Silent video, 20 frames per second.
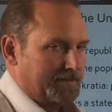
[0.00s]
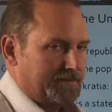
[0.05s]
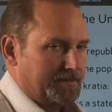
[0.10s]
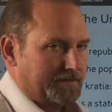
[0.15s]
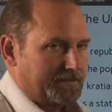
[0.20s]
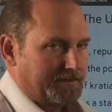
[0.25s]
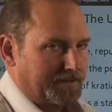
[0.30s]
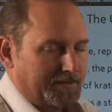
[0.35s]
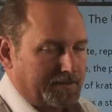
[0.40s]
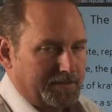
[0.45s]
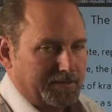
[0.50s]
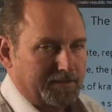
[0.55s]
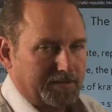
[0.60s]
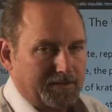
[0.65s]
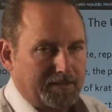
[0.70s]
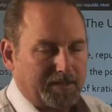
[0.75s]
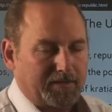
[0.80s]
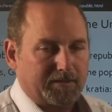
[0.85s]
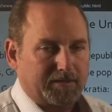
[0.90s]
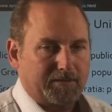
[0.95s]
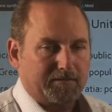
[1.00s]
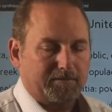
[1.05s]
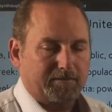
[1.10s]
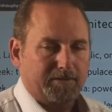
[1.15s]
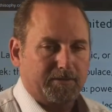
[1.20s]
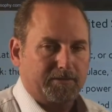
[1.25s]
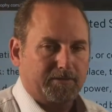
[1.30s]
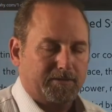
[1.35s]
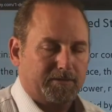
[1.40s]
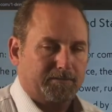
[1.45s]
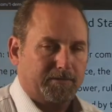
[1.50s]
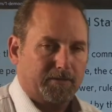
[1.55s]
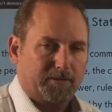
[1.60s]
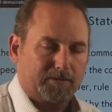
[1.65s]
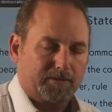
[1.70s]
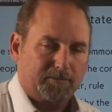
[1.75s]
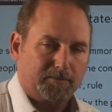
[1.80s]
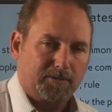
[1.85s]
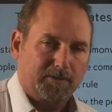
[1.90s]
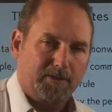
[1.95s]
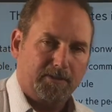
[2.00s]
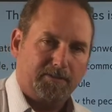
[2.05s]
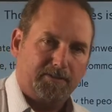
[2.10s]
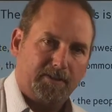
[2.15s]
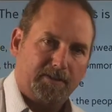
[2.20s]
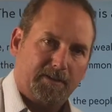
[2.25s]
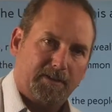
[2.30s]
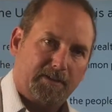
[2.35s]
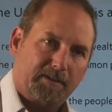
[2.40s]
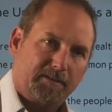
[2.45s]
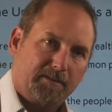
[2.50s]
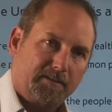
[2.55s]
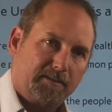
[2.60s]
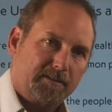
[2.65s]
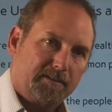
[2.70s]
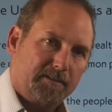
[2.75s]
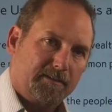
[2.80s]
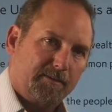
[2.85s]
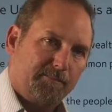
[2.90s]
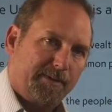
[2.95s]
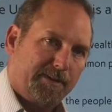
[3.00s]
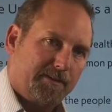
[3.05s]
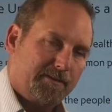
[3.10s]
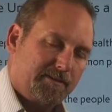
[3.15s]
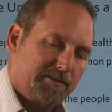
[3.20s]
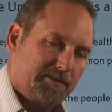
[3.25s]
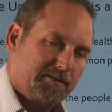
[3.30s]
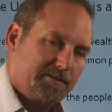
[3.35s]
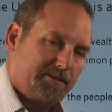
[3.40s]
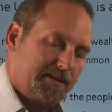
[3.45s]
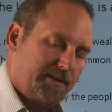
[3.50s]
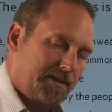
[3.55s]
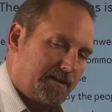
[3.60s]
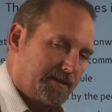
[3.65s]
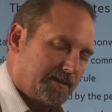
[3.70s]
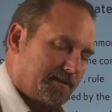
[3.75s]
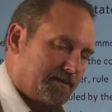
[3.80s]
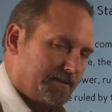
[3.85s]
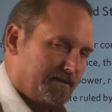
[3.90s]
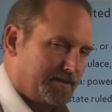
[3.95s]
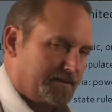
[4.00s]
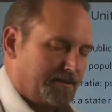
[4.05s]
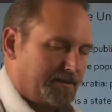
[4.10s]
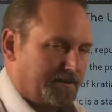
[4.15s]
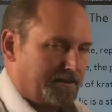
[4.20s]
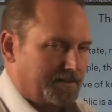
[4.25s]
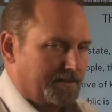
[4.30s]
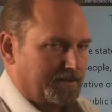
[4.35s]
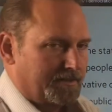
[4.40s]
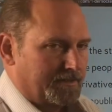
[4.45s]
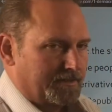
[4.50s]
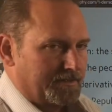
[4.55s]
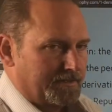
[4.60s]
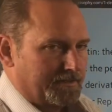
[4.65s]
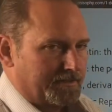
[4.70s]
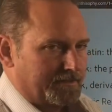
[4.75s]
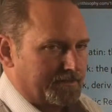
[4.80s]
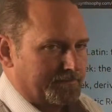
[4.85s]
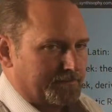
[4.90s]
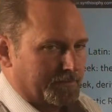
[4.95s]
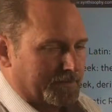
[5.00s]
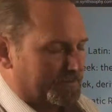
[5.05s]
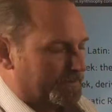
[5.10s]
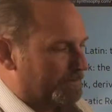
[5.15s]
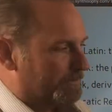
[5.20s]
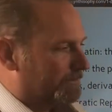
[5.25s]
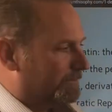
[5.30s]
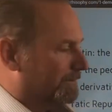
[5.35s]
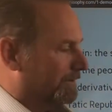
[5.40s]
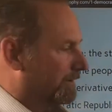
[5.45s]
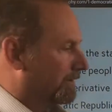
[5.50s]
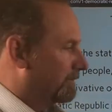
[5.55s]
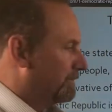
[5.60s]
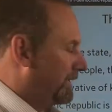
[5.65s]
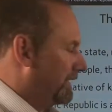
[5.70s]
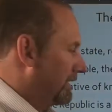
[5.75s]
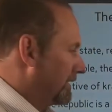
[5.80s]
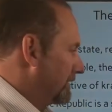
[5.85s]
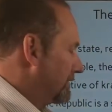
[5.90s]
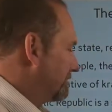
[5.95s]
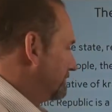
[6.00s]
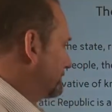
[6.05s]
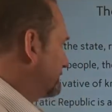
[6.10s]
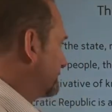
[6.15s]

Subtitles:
Let's take a look now at the roots of those words to get a better understanding of what those words mean.